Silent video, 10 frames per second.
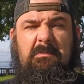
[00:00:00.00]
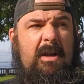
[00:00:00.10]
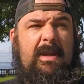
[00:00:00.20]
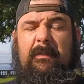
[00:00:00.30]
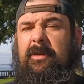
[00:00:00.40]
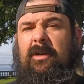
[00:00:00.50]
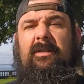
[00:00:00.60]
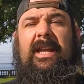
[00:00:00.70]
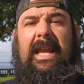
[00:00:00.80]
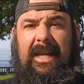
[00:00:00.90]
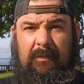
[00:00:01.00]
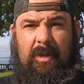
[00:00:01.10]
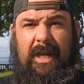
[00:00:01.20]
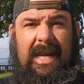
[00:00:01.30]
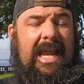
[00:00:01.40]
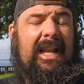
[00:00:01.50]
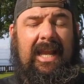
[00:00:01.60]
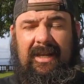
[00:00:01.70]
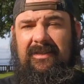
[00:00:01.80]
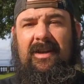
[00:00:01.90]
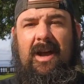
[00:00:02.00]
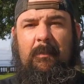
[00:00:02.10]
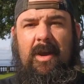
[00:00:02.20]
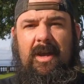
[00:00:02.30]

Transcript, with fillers: I'm happy to talk to anybody at any time.